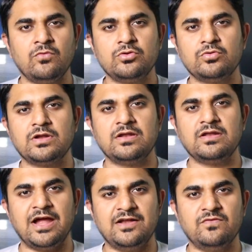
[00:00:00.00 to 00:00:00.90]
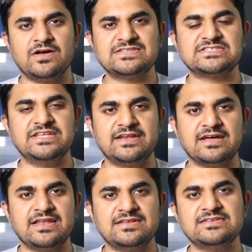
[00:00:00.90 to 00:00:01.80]
want to run advanced data
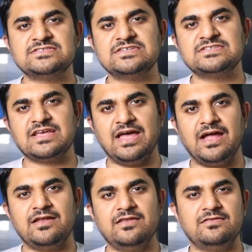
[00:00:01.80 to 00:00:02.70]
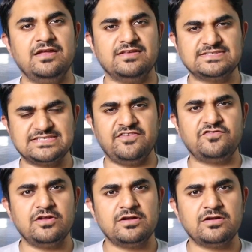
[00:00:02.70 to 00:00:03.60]
analysis and data
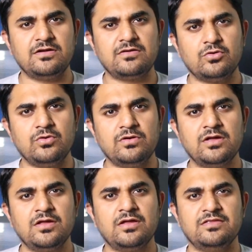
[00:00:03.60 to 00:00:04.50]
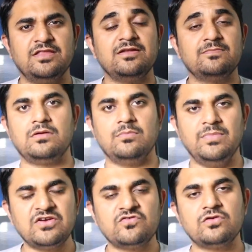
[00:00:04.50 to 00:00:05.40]
science related code then
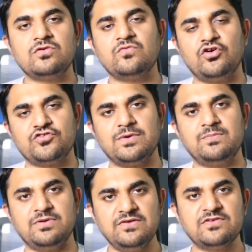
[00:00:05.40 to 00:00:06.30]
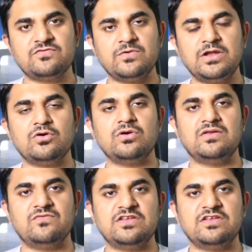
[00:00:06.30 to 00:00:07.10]
make sure to watch my previous video in